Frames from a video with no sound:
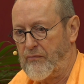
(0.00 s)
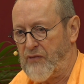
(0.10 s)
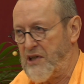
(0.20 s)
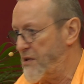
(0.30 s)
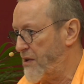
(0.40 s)

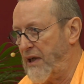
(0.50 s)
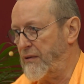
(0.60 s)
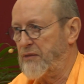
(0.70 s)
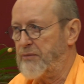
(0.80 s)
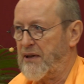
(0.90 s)
This is the
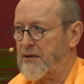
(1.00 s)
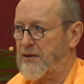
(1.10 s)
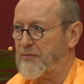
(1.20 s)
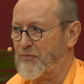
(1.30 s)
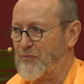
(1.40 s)
direct
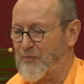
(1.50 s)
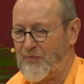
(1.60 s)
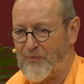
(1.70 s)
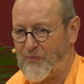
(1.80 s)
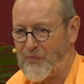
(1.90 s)
path.
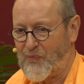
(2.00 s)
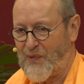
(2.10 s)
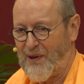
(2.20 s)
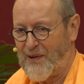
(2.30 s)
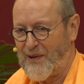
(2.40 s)

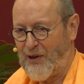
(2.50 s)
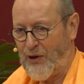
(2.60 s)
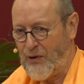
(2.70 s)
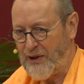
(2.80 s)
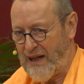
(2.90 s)

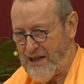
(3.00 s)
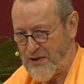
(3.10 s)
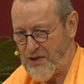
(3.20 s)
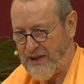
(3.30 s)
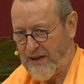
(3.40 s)
Don't
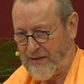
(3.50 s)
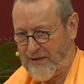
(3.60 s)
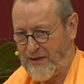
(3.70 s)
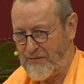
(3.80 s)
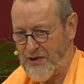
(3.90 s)
associate
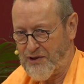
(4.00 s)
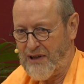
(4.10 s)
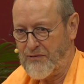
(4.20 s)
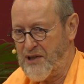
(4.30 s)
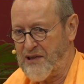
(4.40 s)

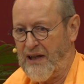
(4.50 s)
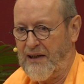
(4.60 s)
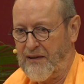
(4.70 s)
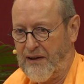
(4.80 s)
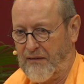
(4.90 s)
yourself with
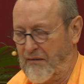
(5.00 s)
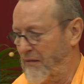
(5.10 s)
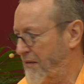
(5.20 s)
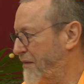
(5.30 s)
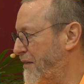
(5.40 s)
anything.
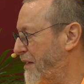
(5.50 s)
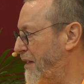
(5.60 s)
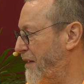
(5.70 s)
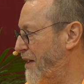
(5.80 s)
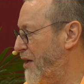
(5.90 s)

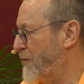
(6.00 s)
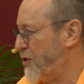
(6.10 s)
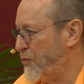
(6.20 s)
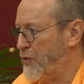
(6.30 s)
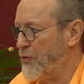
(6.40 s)

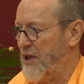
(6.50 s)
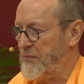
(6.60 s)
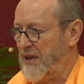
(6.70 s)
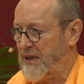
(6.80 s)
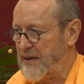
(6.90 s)
What you do in
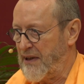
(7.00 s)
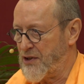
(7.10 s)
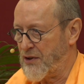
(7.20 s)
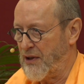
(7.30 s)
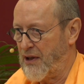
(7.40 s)

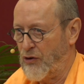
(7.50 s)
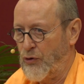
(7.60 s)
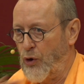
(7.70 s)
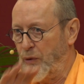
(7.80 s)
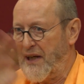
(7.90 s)
meditation,
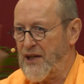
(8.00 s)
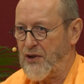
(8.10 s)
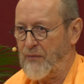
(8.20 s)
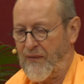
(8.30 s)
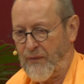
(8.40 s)
no
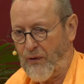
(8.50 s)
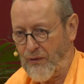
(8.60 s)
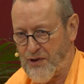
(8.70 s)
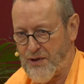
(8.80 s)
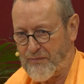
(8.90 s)
relation with
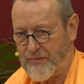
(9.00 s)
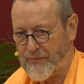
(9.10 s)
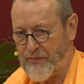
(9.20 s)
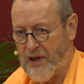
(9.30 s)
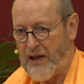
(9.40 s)
thoughts.
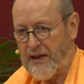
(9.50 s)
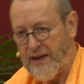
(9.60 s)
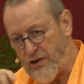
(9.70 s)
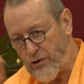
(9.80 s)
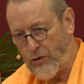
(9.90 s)

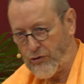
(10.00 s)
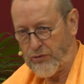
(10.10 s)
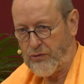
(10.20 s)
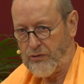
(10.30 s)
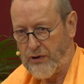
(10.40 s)
This
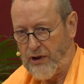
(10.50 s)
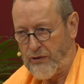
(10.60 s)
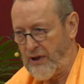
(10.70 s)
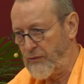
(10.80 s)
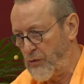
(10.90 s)
also
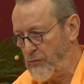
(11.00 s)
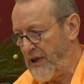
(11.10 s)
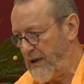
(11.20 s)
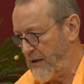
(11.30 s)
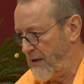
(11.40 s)
you have to
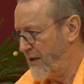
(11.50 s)
bring